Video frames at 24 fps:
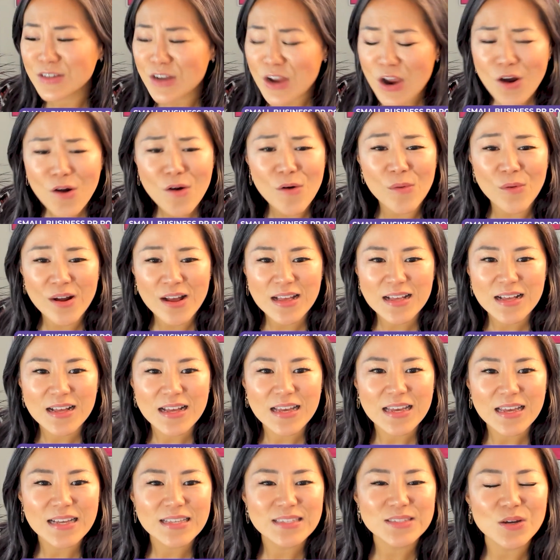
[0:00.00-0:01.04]
No,
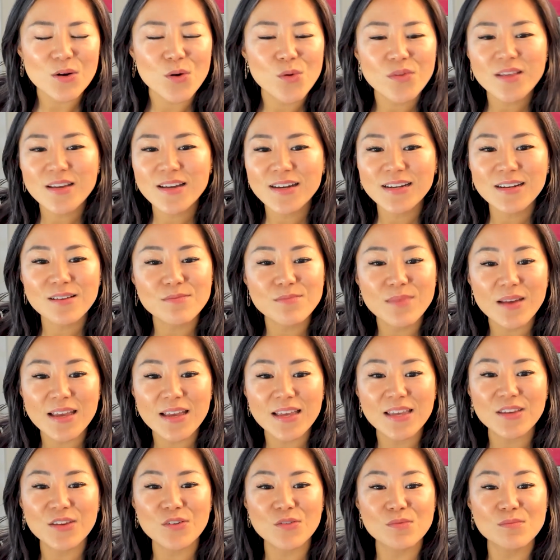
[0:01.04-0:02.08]
it's only going to
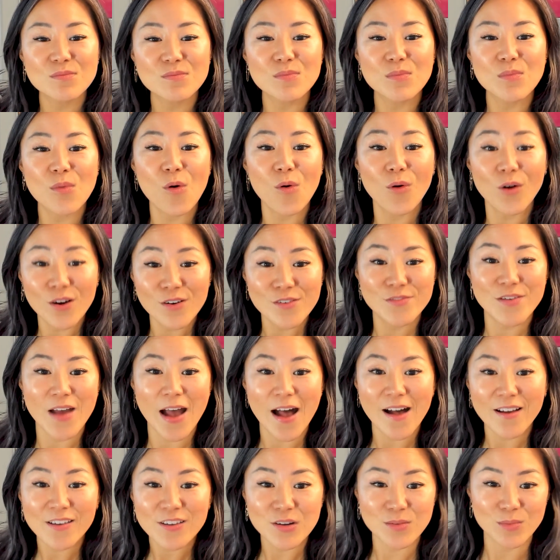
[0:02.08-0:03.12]
make you more
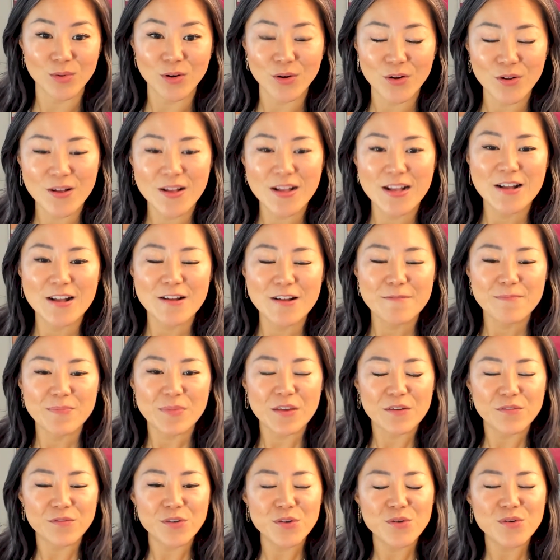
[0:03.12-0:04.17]
valuable
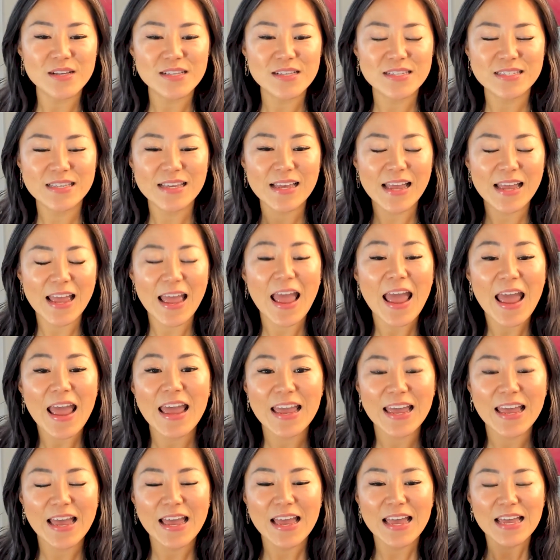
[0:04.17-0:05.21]
if you can say,
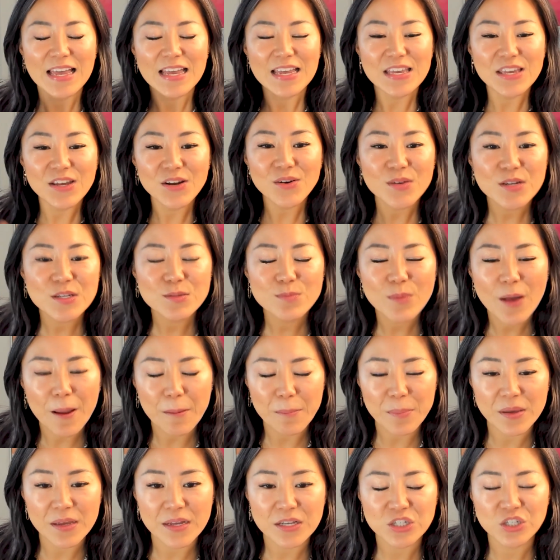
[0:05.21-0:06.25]
hey, here is
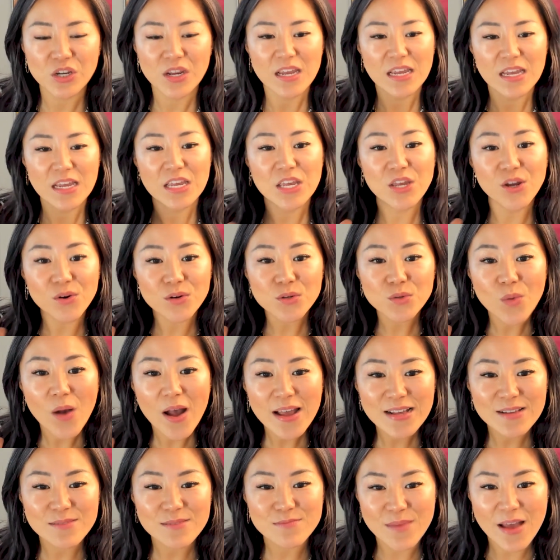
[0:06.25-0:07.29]
my pitch. Here's
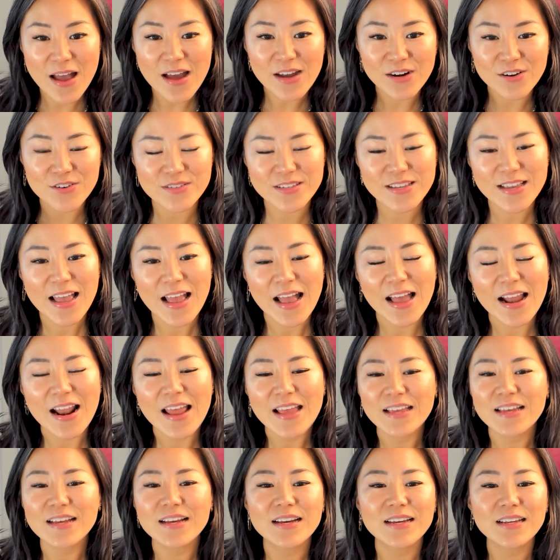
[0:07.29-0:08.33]
why it matters. And
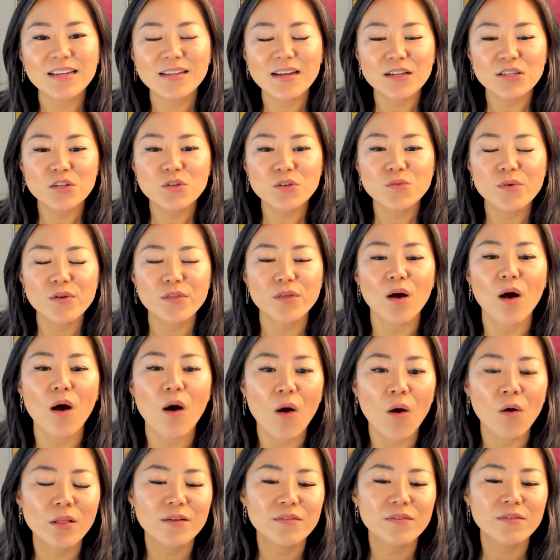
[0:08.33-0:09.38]
I can connect you with
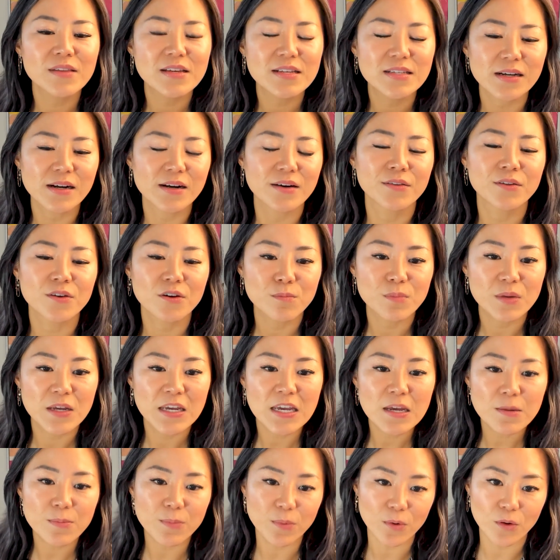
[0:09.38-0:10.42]
all of these other
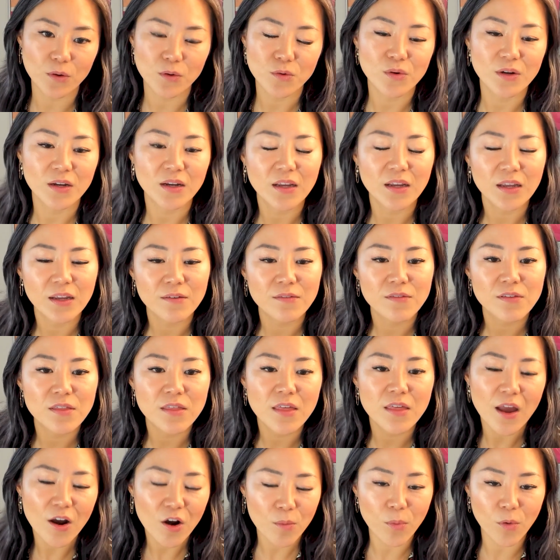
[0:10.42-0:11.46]
people who can
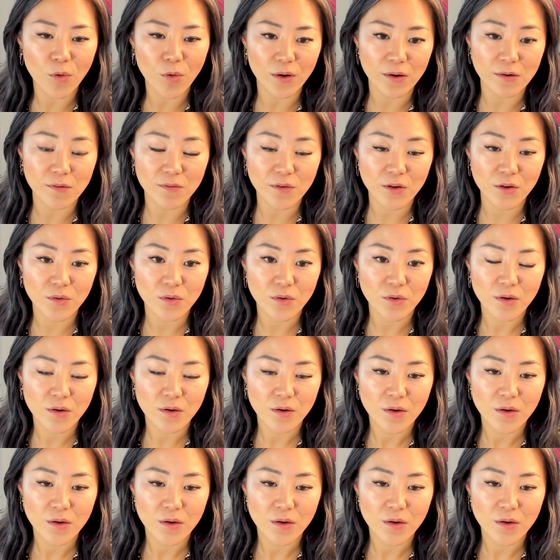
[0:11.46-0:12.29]
give their point of view.